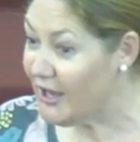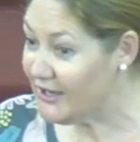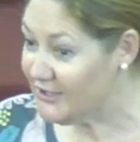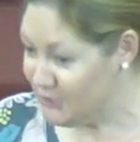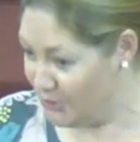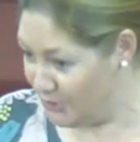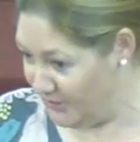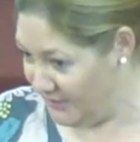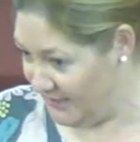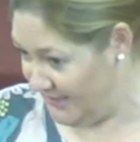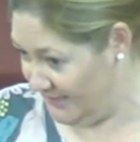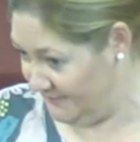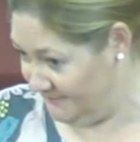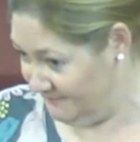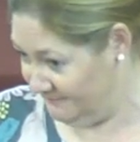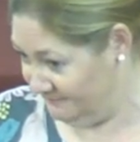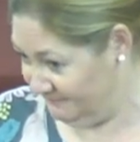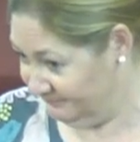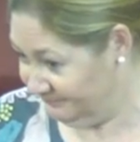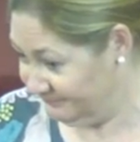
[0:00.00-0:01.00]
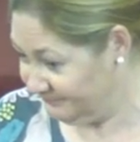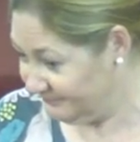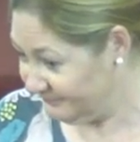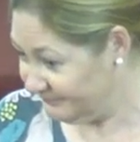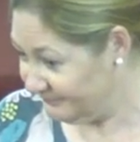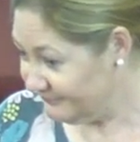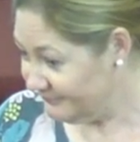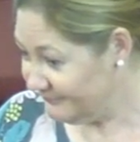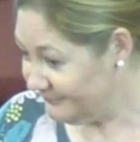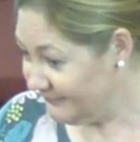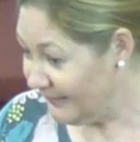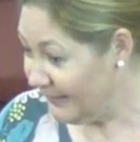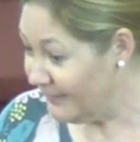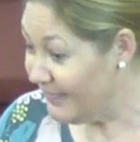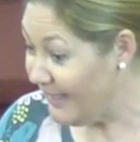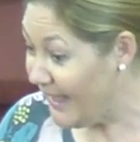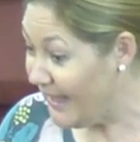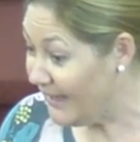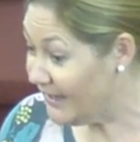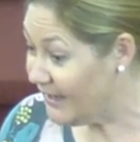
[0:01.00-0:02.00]
a donkey,
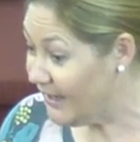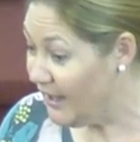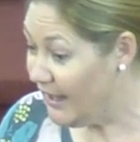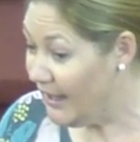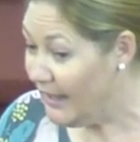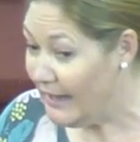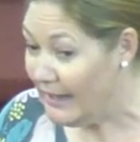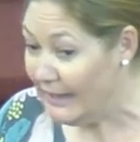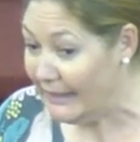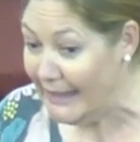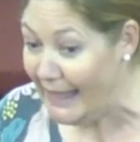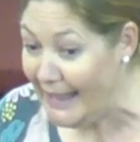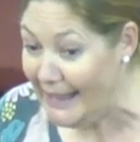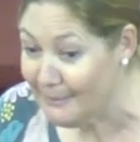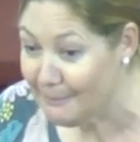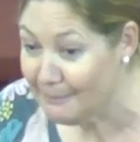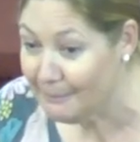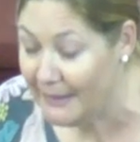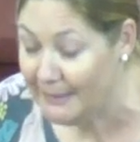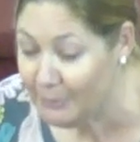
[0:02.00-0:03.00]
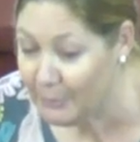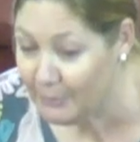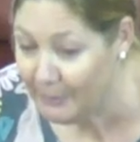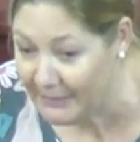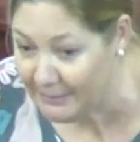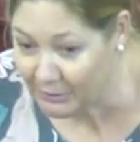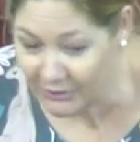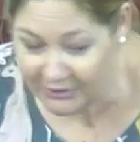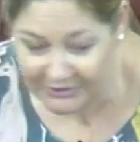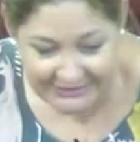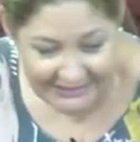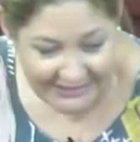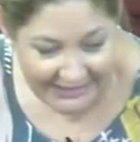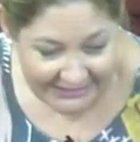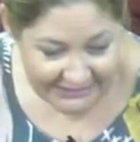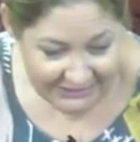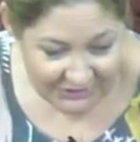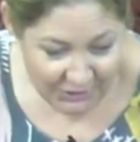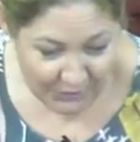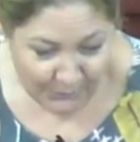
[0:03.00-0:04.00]
that lame people whose
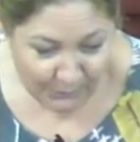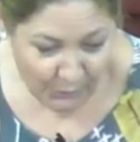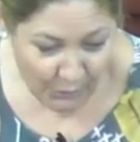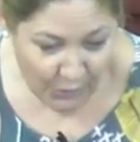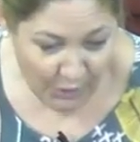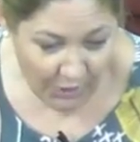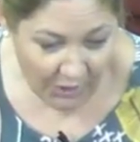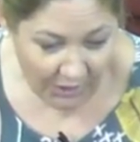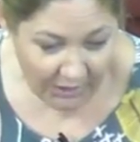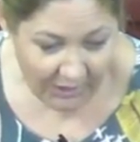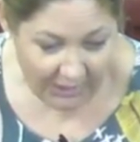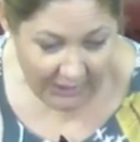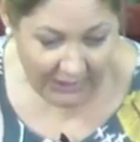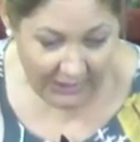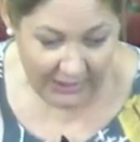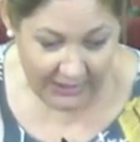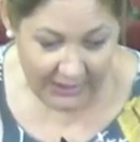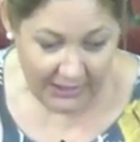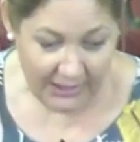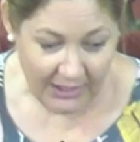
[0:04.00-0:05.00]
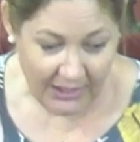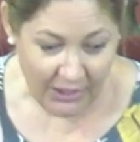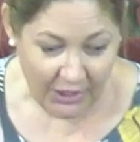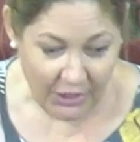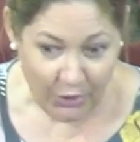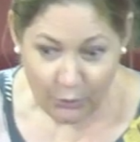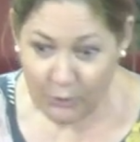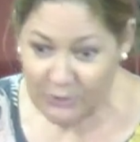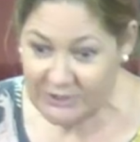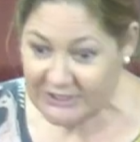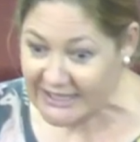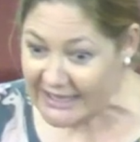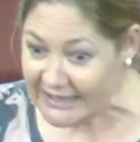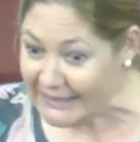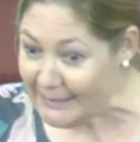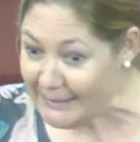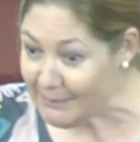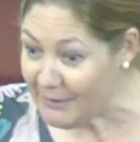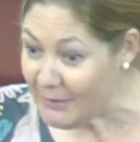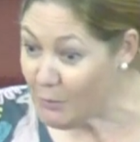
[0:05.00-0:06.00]
legs don't work, will
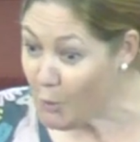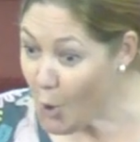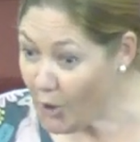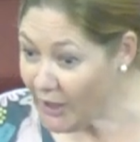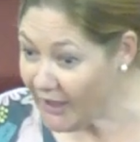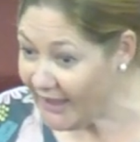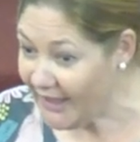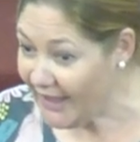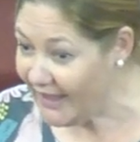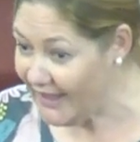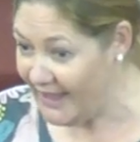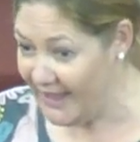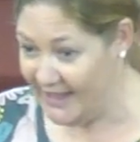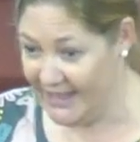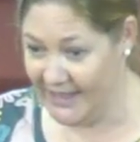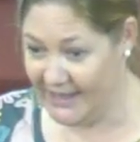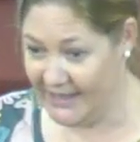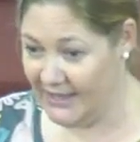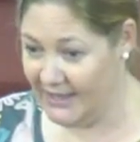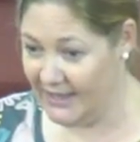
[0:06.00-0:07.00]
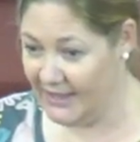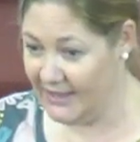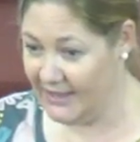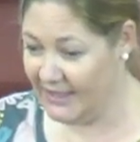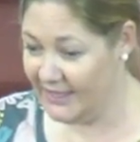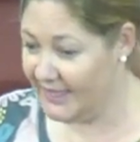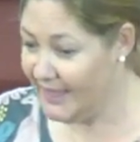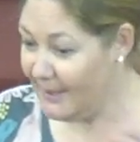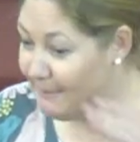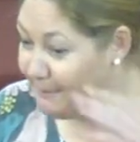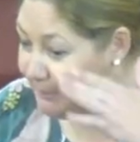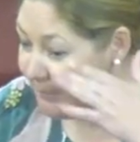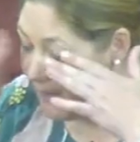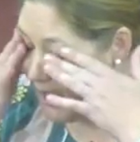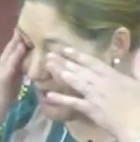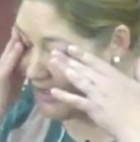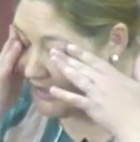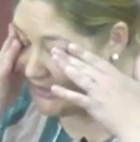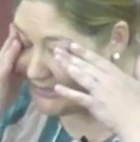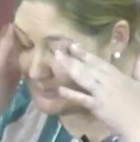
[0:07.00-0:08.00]
suddenly be walking again, that
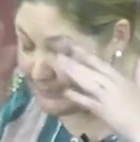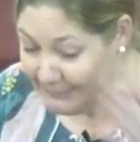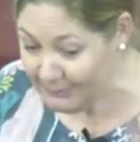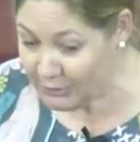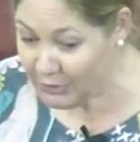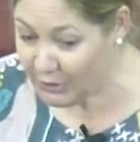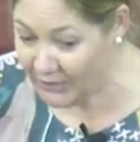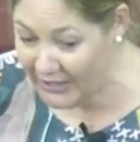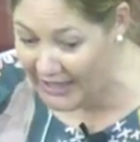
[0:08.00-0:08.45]
blind people who